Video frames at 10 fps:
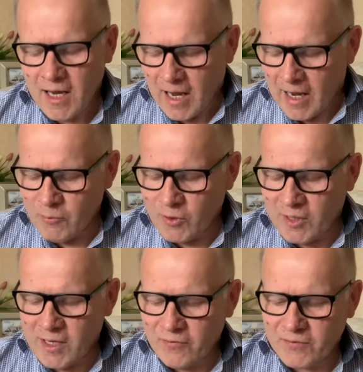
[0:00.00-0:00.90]
I will
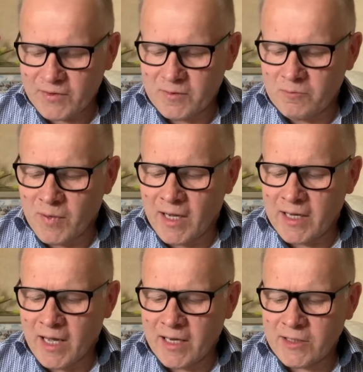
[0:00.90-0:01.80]
lift my
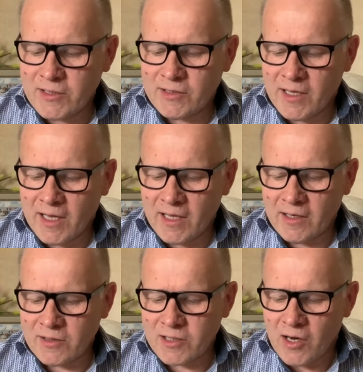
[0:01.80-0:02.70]
eyes to the
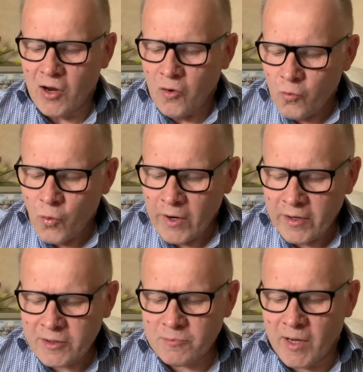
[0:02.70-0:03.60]
hills. Where
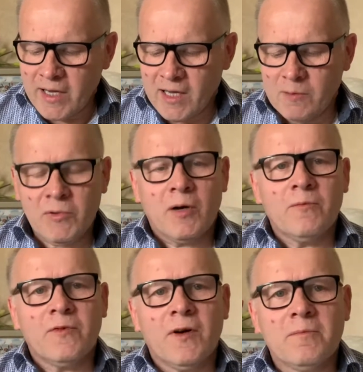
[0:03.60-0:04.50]
does my help come
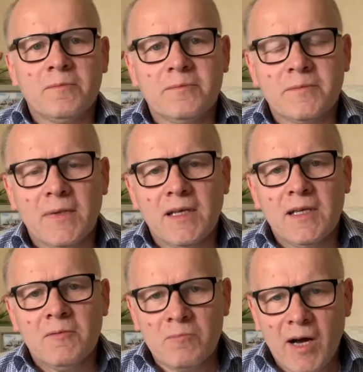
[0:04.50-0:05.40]
from?
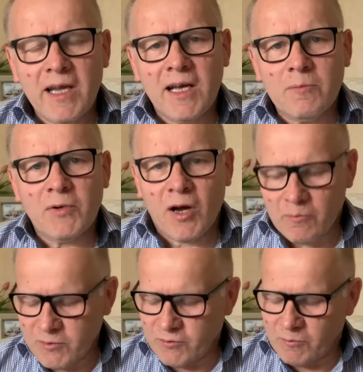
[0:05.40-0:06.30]
My help
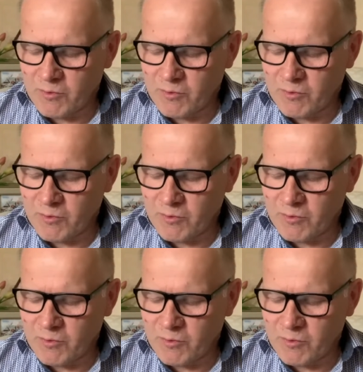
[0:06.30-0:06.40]
comes from the